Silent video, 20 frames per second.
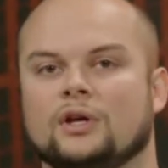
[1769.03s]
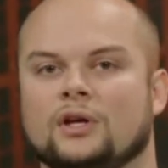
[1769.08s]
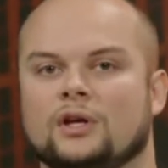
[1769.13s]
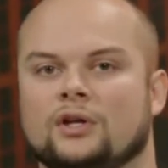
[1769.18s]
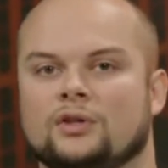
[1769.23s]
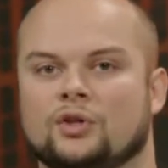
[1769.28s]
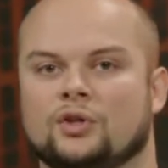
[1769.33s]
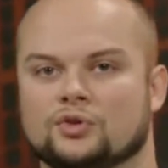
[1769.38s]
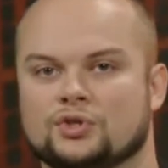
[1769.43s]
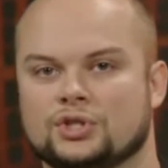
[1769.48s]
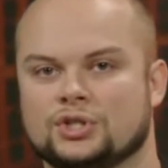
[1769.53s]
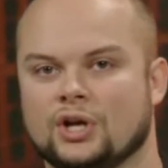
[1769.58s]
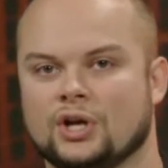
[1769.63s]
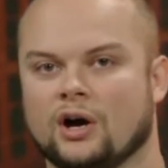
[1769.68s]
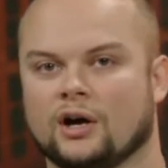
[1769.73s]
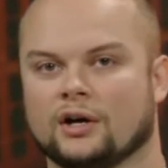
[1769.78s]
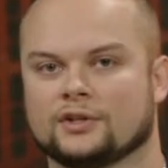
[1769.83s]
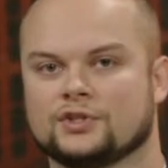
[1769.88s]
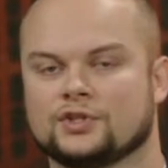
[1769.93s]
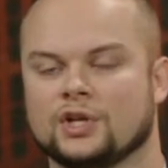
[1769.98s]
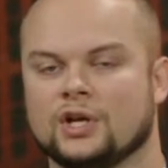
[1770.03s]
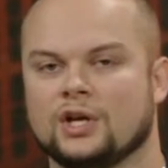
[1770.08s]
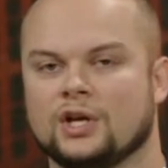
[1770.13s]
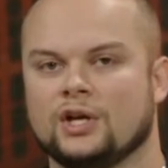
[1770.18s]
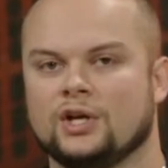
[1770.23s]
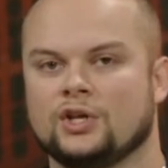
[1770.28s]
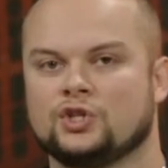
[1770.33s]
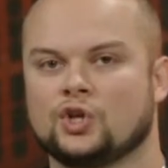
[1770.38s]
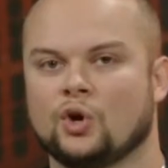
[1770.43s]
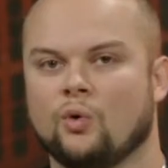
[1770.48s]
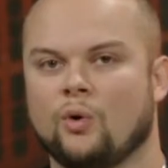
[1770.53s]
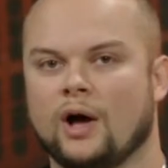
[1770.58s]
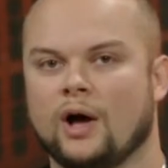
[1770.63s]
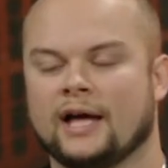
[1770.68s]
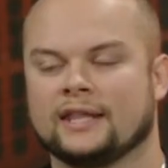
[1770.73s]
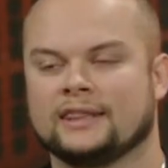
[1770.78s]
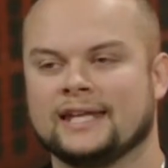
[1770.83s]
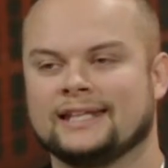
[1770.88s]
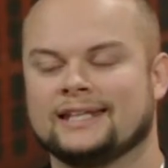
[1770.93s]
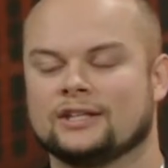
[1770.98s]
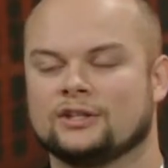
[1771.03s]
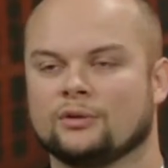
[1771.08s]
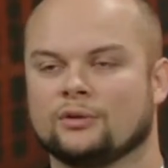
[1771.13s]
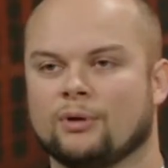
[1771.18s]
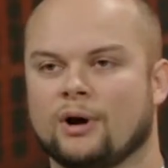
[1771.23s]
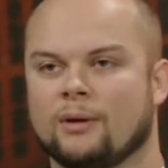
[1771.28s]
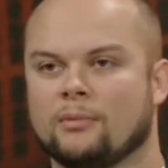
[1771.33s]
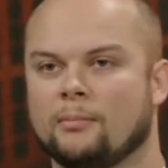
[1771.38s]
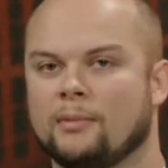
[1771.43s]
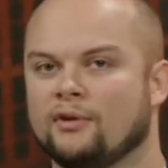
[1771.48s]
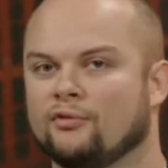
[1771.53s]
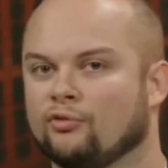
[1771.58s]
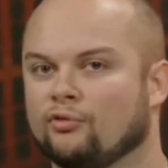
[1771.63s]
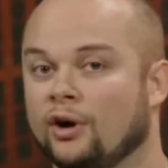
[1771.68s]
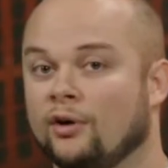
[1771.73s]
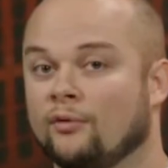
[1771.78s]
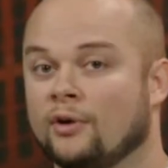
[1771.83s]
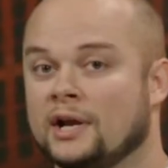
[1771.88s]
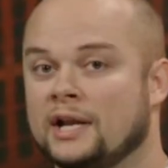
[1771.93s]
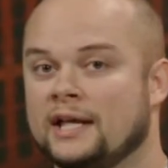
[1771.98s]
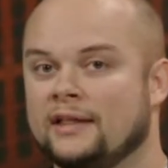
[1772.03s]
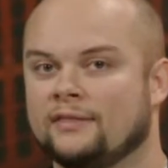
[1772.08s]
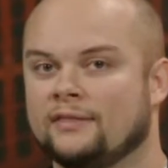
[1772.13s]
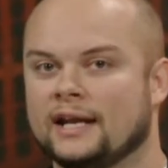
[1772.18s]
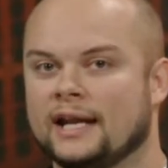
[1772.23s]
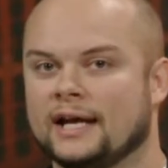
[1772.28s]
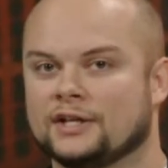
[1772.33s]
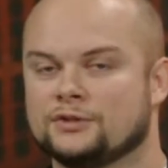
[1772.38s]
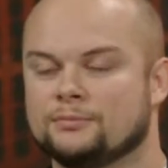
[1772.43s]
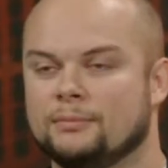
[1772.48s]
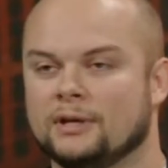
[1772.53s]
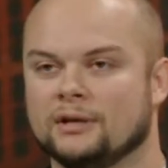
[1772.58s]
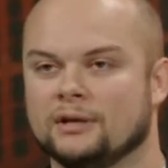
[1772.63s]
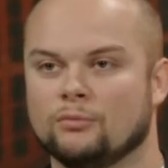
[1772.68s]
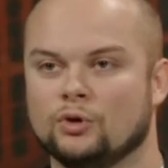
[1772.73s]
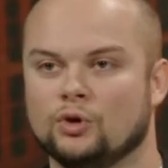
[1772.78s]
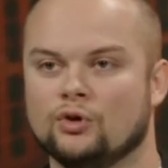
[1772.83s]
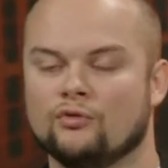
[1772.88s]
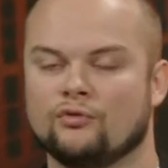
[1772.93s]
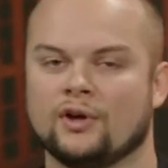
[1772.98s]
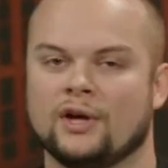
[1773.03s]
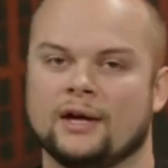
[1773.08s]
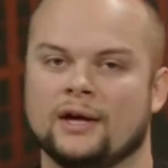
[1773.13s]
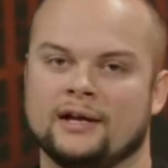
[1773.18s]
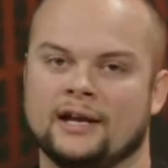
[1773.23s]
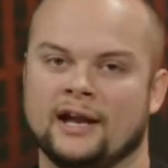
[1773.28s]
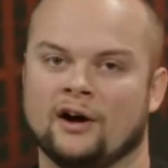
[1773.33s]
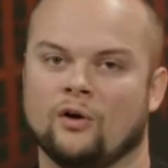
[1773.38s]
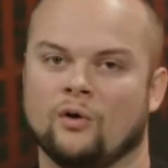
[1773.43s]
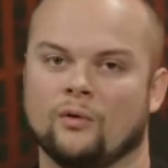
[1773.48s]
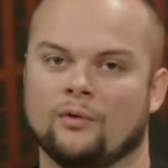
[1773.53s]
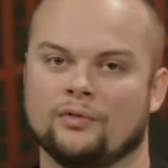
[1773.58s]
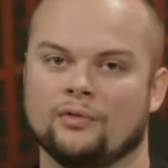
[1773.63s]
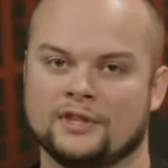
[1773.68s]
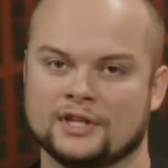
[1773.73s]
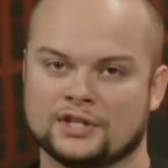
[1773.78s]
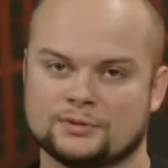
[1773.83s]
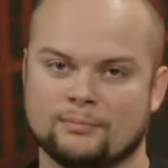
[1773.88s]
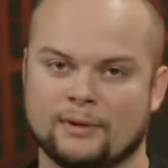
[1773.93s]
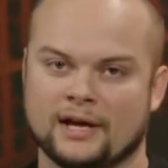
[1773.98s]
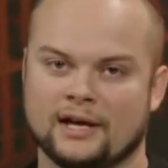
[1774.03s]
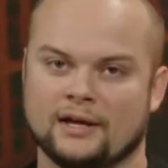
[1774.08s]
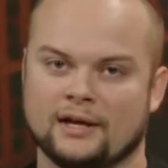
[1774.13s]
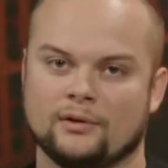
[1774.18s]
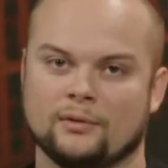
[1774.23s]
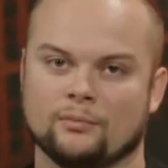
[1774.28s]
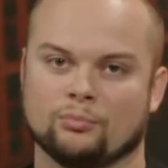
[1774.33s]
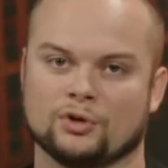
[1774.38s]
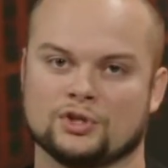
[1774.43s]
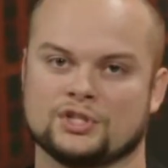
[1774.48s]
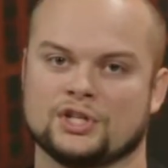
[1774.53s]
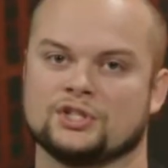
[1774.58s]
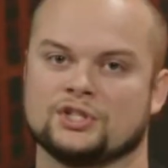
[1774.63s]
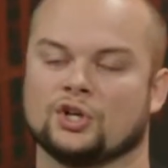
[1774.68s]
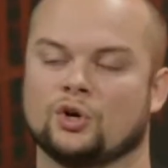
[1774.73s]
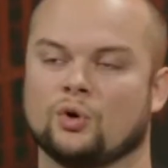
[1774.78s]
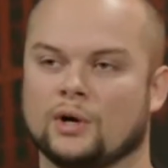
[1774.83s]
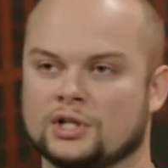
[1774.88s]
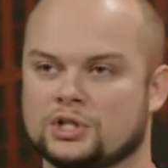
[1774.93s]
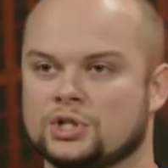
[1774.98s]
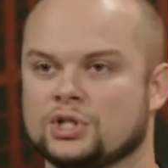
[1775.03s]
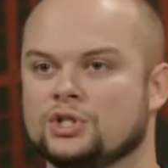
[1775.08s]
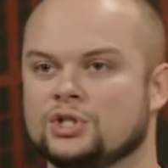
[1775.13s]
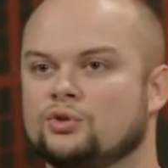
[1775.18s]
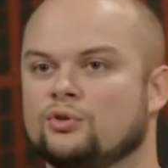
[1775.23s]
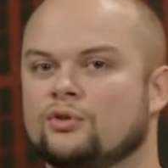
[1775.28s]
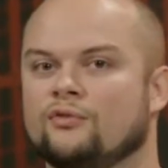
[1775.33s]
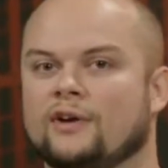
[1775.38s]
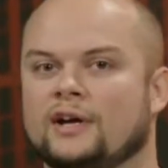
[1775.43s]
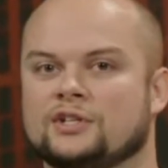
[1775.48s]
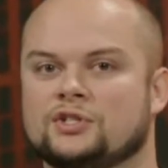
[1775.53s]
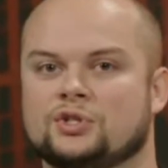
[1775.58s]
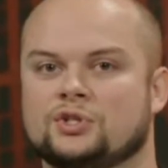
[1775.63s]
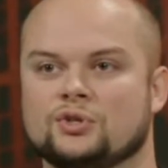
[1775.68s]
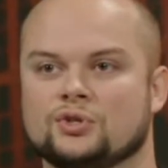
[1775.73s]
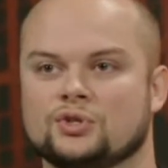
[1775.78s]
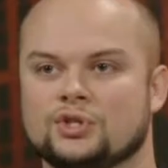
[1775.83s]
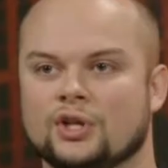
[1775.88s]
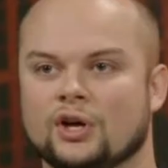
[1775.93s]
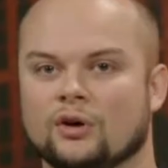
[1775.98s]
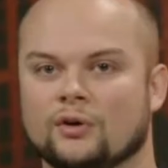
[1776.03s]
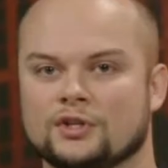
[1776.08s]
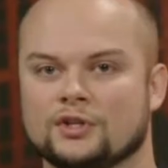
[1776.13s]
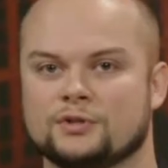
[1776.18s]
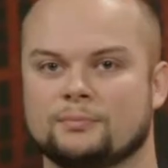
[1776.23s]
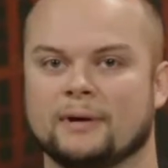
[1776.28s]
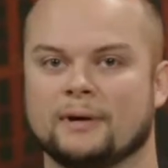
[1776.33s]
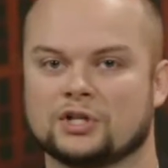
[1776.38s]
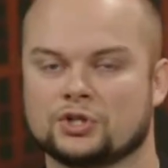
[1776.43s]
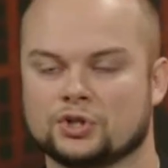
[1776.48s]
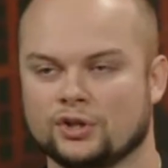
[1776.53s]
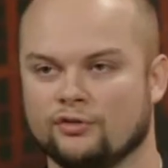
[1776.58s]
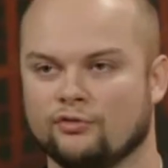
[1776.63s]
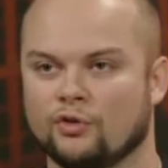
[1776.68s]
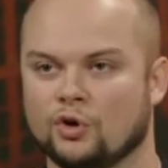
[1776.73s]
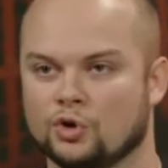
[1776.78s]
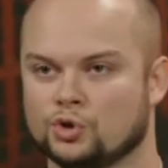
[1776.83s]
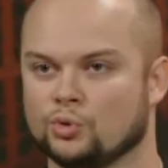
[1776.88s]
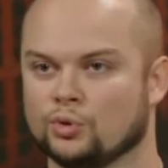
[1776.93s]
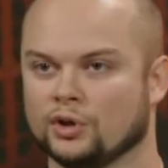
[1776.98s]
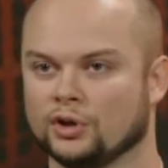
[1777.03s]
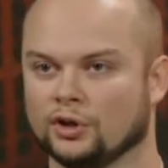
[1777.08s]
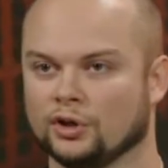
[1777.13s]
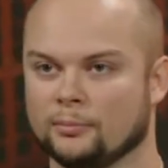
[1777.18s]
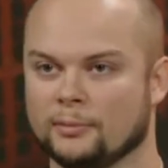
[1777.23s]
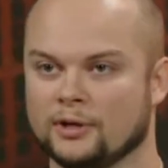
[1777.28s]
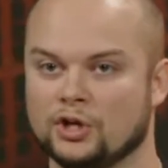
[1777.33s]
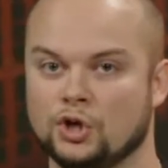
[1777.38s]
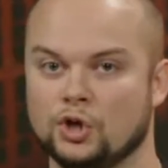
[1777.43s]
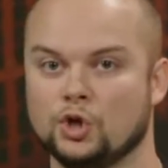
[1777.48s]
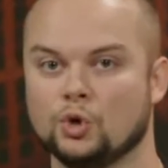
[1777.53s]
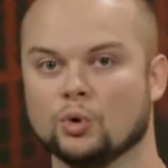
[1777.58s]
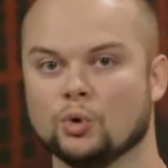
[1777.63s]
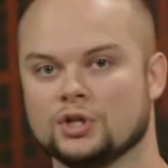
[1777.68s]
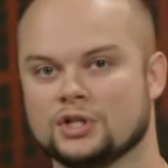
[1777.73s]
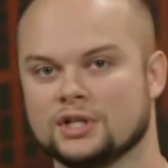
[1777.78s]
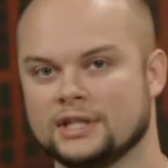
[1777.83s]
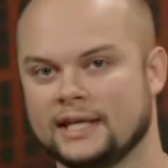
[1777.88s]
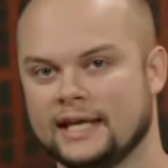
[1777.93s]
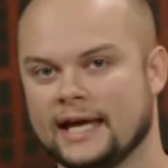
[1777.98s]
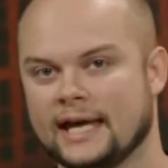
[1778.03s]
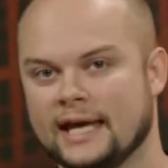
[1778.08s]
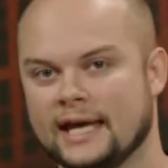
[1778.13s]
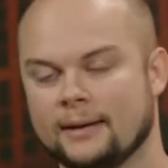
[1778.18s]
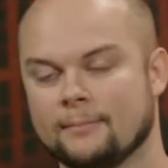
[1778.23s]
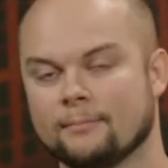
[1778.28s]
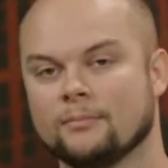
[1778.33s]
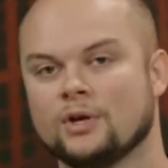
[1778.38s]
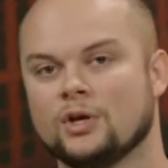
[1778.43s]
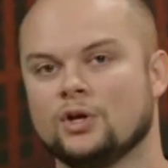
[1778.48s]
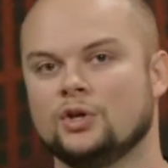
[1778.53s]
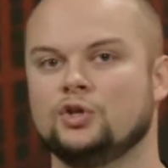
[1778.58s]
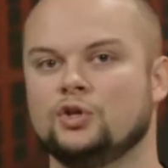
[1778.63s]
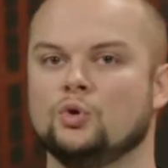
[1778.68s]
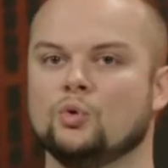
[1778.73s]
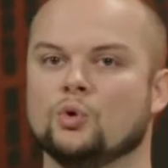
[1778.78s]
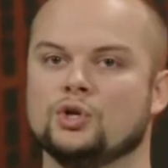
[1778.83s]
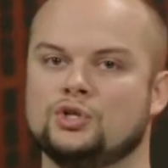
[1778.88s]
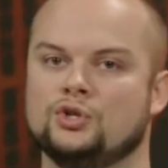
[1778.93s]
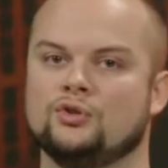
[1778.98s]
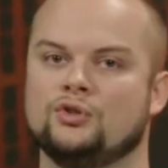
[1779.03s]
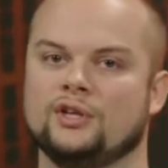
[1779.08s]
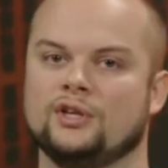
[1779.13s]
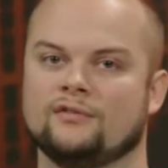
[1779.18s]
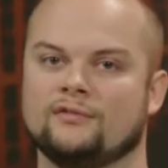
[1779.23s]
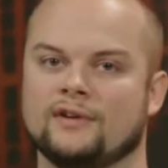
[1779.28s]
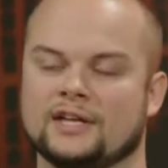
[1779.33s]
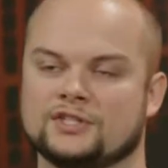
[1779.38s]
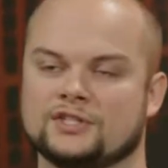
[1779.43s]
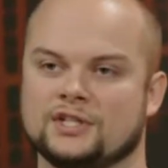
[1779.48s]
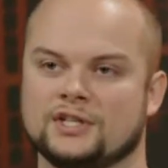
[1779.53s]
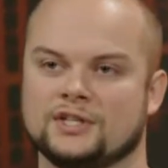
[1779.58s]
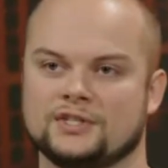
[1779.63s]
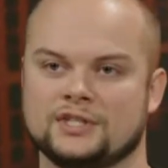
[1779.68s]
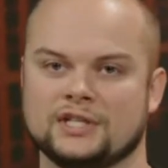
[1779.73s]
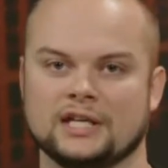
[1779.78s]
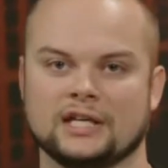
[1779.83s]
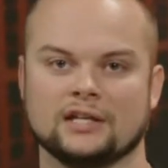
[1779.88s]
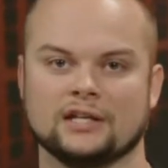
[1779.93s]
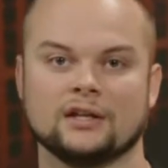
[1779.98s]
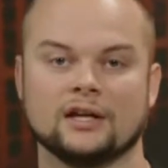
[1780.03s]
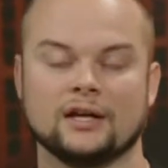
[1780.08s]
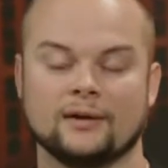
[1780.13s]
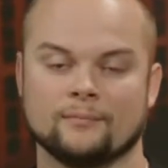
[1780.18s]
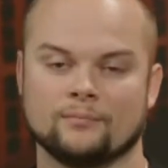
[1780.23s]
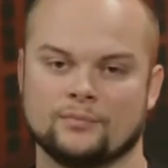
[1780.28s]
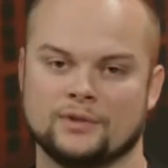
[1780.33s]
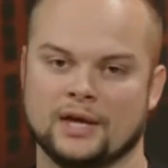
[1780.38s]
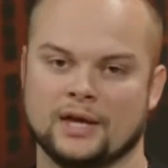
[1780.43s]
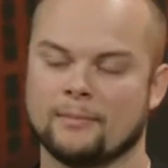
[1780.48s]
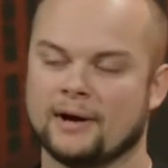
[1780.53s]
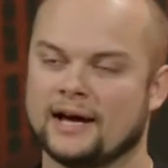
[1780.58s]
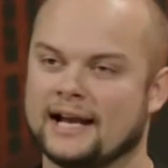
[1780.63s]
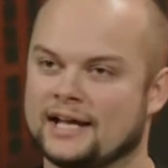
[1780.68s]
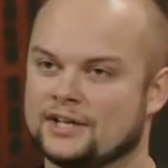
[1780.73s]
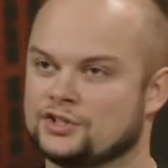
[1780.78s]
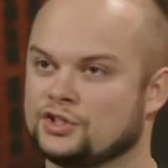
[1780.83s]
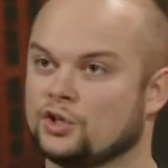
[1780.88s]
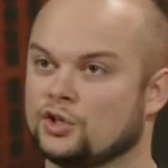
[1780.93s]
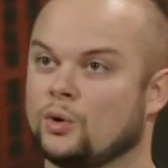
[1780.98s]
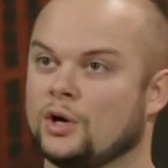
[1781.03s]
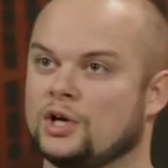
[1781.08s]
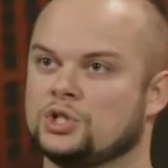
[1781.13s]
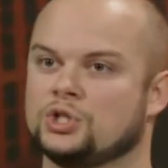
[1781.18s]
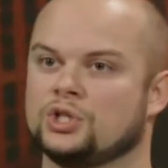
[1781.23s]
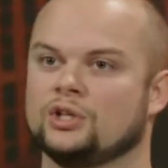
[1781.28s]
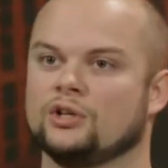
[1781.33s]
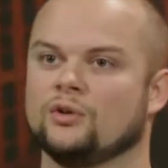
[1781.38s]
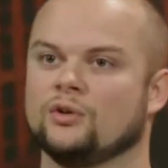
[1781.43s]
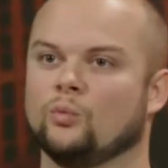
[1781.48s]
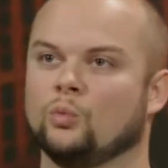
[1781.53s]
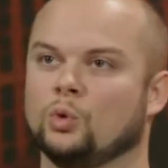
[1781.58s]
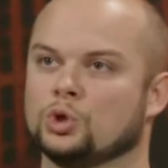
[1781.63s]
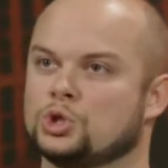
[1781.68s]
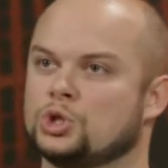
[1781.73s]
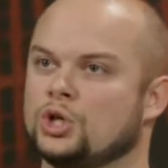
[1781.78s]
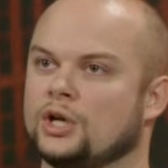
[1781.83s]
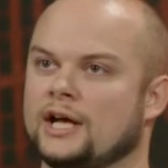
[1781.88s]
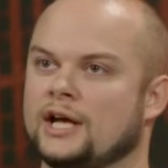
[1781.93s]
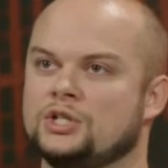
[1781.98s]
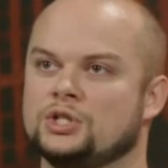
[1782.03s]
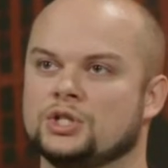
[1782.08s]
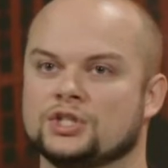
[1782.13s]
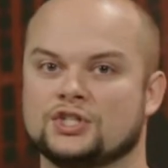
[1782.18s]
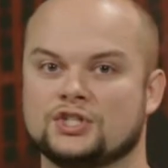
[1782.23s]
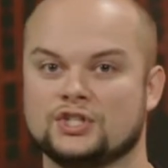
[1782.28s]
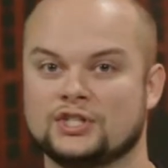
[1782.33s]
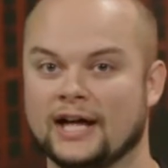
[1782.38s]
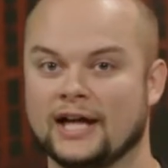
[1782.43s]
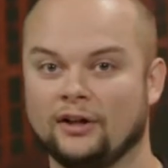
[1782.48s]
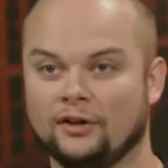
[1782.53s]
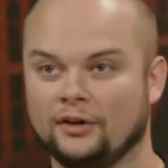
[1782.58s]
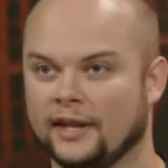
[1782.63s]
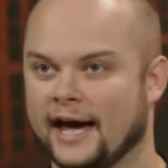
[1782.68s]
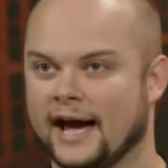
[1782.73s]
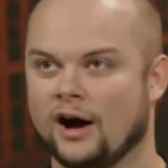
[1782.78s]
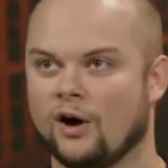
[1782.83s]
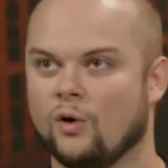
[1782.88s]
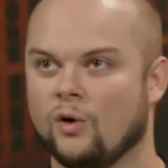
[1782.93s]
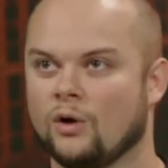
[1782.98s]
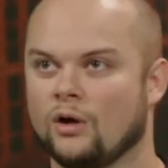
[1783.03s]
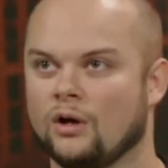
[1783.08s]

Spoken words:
those stocks. So I think that they're probably front running the next big move. Now, this might present a question to investors, though, especially folks who are a little bit newer to the game, newer to the investing scene. They might ask the question, well, should I just sell now